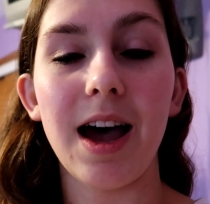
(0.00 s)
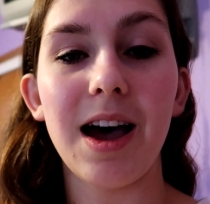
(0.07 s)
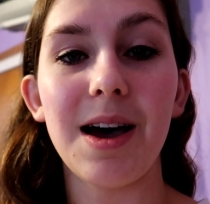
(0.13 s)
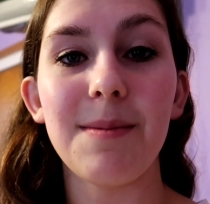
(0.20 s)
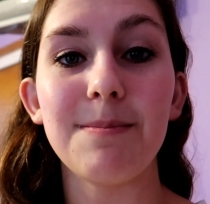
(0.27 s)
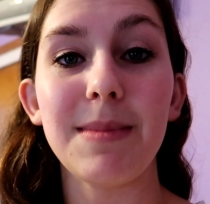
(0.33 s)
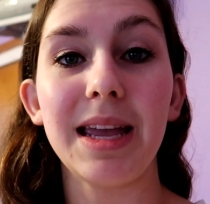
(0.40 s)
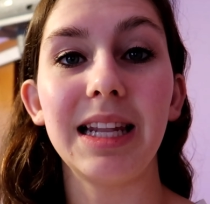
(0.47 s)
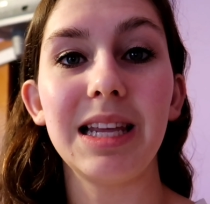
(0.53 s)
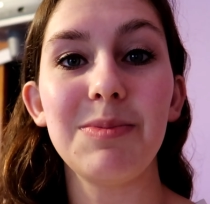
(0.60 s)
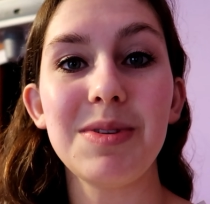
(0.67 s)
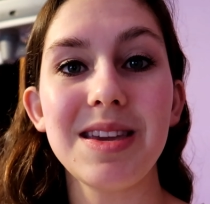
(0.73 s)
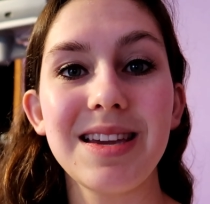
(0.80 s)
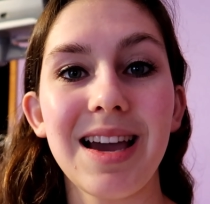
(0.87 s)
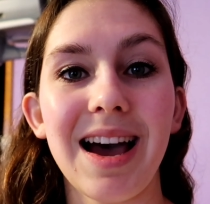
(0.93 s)
um, mainly
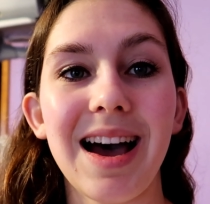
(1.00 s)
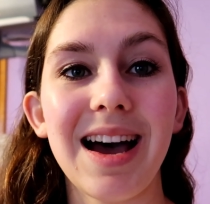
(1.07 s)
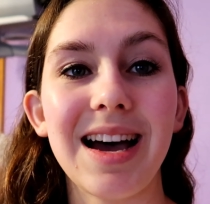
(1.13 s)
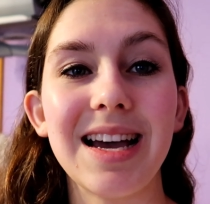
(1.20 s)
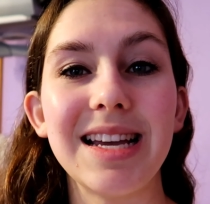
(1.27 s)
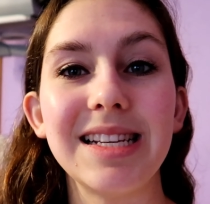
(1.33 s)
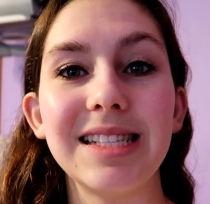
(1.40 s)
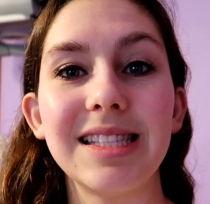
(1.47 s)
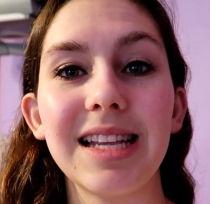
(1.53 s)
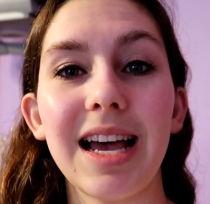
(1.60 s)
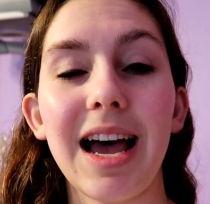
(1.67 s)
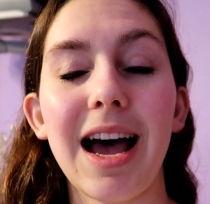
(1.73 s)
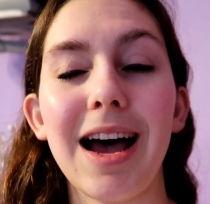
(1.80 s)
because,